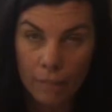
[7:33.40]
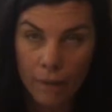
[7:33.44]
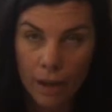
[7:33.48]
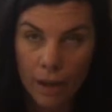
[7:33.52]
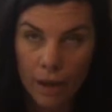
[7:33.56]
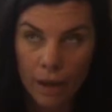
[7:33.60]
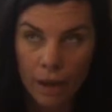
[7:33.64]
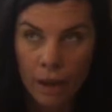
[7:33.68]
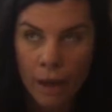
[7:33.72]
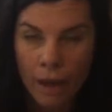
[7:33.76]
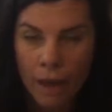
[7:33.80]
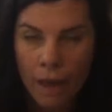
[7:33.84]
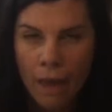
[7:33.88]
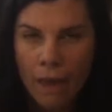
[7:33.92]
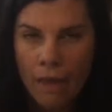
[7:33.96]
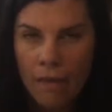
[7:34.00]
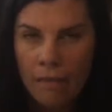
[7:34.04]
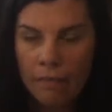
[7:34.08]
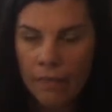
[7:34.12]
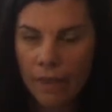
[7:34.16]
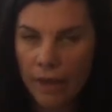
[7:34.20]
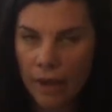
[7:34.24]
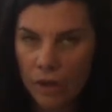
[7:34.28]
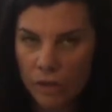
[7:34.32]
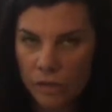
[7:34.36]
bag.
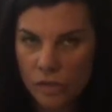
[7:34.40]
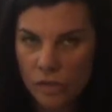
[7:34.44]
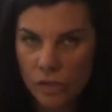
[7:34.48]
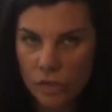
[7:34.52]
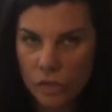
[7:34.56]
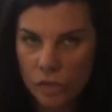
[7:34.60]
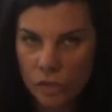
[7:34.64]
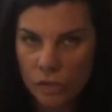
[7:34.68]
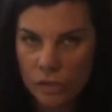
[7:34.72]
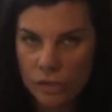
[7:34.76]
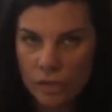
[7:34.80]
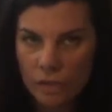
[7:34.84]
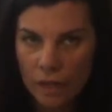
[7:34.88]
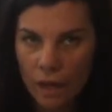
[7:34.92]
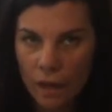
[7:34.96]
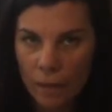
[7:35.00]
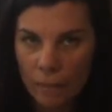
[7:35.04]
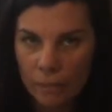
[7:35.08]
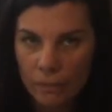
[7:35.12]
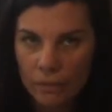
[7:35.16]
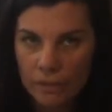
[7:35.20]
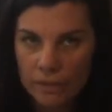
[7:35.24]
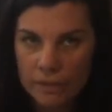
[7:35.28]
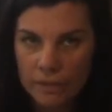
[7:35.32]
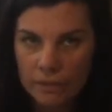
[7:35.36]
They also use a
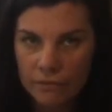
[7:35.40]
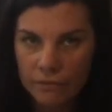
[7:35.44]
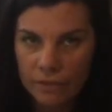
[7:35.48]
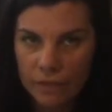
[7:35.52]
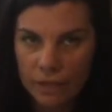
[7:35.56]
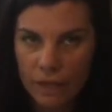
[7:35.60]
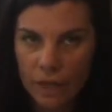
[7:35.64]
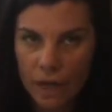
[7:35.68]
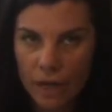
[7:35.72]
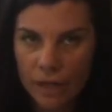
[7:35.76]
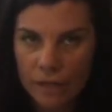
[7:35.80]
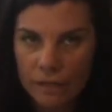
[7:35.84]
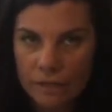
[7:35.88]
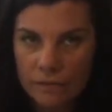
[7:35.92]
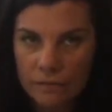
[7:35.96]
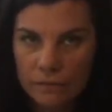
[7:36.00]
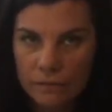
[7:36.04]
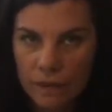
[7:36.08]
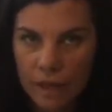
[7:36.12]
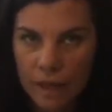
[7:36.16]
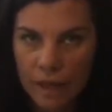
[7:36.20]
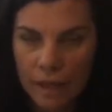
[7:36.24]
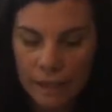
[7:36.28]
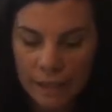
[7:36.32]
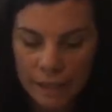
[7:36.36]
couple of different kinds of
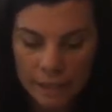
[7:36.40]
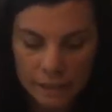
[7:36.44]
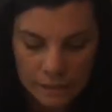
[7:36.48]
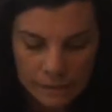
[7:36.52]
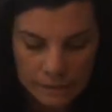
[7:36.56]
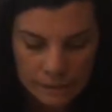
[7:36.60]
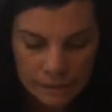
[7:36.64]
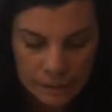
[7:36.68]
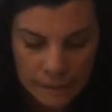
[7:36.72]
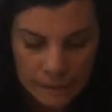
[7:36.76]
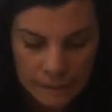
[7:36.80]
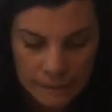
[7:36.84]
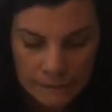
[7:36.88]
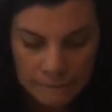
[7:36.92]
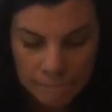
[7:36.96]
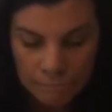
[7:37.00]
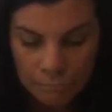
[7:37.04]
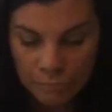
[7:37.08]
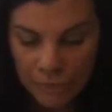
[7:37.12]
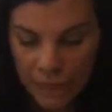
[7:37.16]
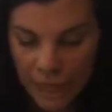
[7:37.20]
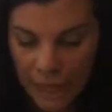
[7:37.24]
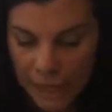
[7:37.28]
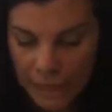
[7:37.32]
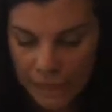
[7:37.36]
linings.
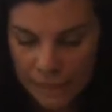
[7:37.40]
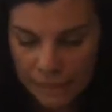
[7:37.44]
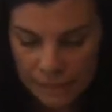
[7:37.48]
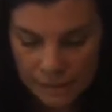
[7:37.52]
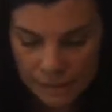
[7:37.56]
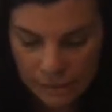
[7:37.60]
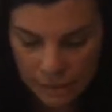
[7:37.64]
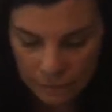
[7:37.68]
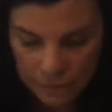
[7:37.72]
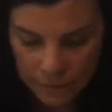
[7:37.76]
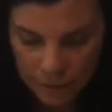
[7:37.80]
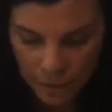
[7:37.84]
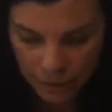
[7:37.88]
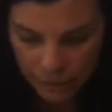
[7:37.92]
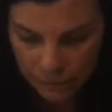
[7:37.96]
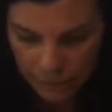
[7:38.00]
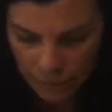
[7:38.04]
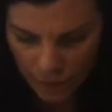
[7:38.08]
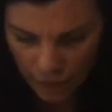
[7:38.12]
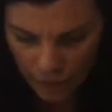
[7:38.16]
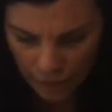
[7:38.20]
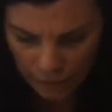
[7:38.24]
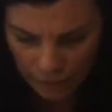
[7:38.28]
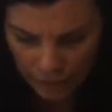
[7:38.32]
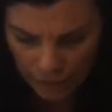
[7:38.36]
And sometimes
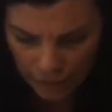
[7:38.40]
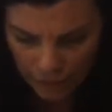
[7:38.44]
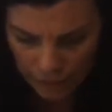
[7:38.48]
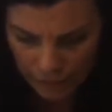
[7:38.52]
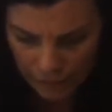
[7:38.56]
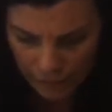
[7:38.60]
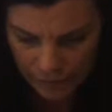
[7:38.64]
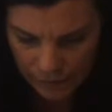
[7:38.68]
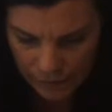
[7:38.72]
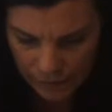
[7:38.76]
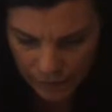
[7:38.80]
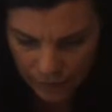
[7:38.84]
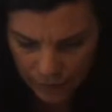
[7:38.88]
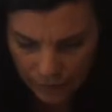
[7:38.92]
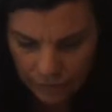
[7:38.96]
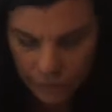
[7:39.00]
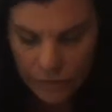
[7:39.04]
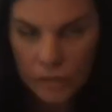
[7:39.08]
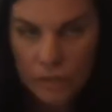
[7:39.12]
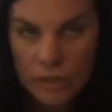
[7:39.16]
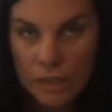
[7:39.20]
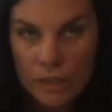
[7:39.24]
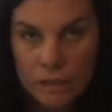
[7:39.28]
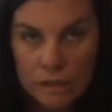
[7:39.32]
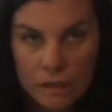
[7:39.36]
on the inside,
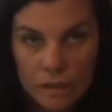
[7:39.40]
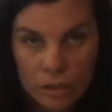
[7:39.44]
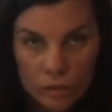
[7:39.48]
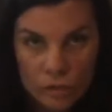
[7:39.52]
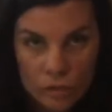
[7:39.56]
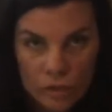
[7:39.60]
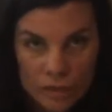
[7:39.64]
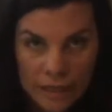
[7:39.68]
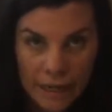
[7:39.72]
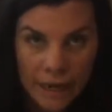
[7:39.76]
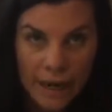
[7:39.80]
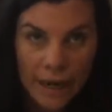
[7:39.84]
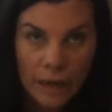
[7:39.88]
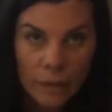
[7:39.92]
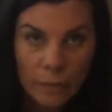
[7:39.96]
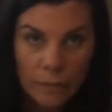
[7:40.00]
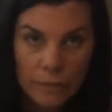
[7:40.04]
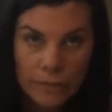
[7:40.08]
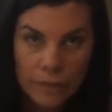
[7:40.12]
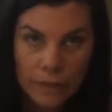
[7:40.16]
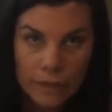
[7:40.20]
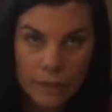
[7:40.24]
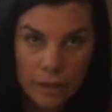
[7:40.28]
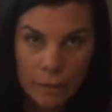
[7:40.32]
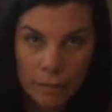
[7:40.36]
there's a little tag
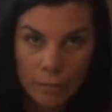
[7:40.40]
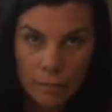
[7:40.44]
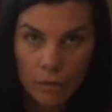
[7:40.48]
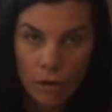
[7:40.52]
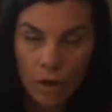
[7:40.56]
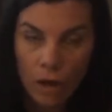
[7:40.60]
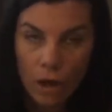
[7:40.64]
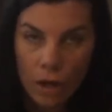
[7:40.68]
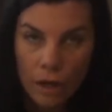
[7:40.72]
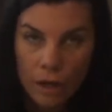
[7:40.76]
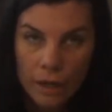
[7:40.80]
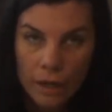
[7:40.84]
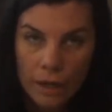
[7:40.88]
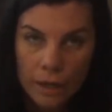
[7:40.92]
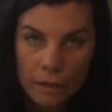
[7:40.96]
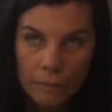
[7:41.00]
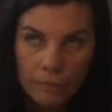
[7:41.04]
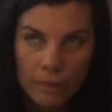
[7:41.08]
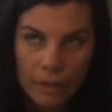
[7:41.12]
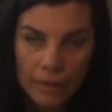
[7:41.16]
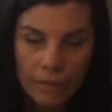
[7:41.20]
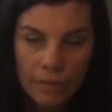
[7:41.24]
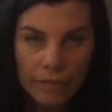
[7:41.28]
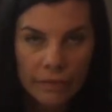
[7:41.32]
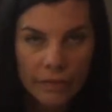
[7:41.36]
with a number on it,
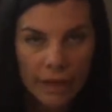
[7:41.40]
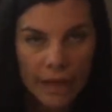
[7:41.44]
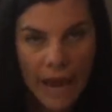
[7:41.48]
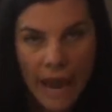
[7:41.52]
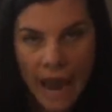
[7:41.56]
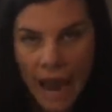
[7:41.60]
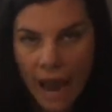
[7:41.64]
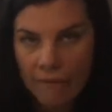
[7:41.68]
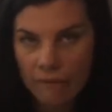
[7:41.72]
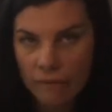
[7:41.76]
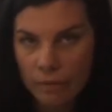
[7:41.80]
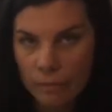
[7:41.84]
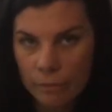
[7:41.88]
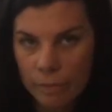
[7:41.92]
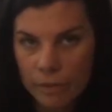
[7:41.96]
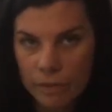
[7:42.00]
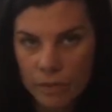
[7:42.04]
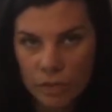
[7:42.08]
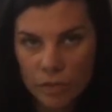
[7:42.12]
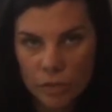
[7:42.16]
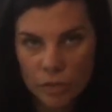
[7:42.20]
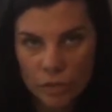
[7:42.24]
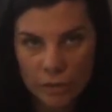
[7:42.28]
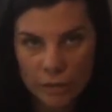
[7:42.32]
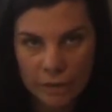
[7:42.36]
but they haven't
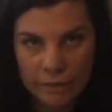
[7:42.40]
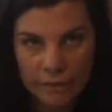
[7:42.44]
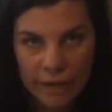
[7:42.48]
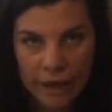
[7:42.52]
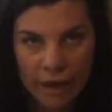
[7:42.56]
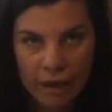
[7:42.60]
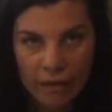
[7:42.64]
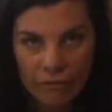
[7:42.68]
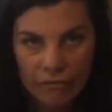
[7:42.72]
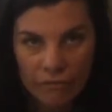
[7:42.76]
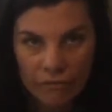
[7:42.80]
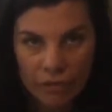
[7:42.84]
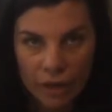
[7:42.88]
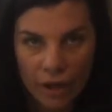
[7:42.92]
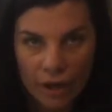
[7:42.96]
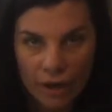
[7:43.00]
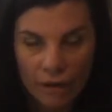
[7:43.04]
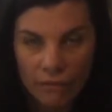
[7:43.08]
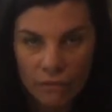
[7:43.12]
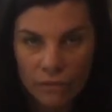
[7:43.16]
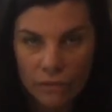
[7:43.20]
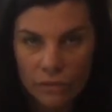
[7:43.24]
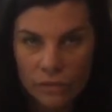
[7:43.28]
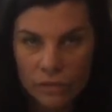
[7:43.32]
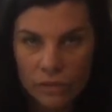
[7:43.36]
been doing that
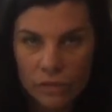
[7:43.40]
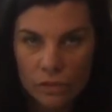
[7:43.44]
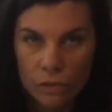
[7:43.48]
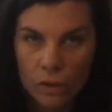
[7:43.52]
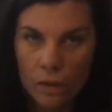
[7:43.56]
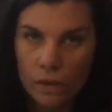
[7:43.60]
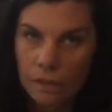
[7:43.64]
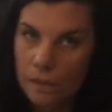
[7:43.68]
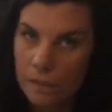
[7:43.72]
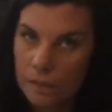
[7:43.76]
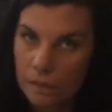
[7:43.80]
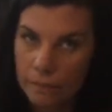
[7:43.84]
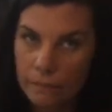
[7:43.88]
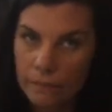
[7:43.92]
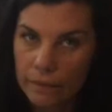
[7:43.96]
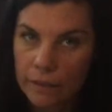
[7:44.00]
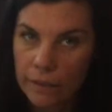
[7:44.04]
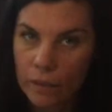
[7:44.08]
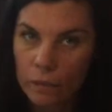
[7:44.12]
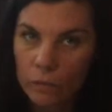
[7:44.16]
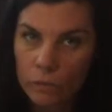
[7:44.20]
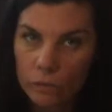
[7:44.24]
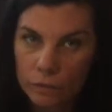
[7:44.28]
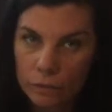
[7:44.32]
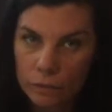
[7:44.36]
forever. So on some of
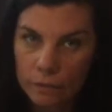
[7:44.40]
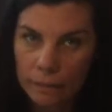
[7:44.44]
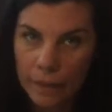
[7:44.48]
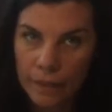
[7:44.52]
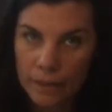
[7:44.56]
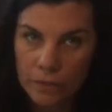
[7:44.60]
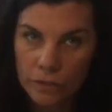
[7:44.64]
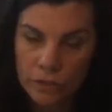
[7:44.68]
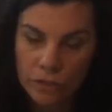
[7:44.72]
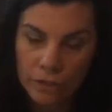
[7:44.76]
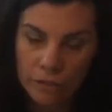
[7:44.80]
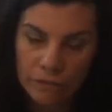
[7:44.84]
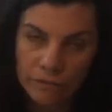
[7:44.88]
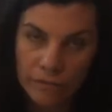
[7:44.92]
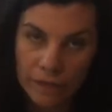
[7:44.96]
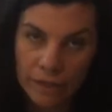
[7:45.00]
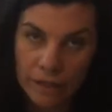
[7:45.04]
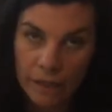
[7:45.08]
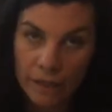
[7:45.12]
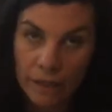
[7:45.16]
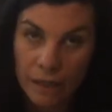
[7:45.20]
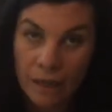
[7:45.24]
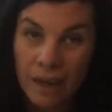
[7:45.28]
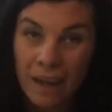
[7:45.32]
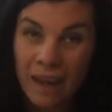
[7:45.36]
the older bags, you don't find
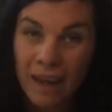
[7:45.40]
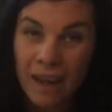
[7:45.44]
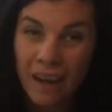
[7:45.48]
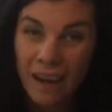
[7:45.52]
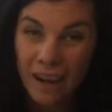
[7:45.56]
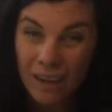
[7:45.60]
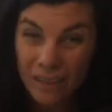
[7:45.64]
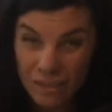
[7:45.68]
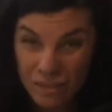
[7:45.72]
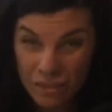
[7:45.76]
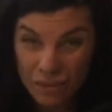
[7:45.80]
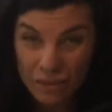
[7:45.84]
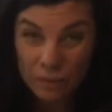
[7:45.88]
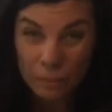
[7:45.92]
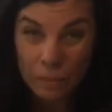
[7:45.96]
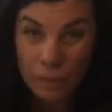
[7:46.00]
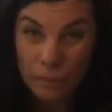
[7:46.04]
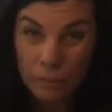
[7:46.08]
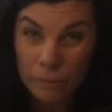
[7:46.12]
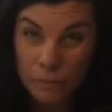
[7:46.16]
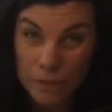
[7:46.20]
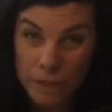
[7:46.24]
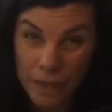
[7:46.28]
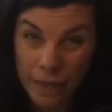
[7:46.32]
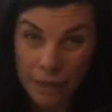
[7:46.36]
it. I also think
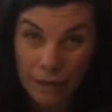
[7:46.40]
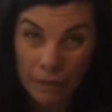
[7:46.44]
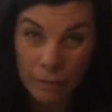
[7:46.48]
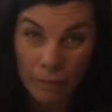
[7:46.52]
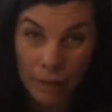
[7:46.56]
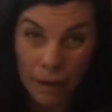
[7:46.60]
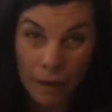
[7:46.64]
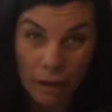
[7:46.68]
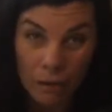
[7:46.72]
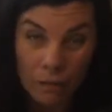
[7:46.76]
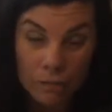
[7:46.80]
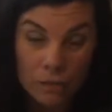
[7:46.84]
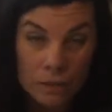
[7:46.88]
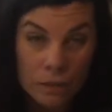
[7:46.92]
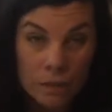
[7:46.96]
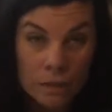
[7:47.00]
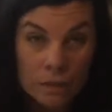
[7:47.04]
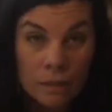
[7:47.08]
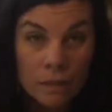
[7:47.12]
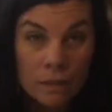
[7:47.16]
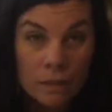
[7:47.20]
people tear them out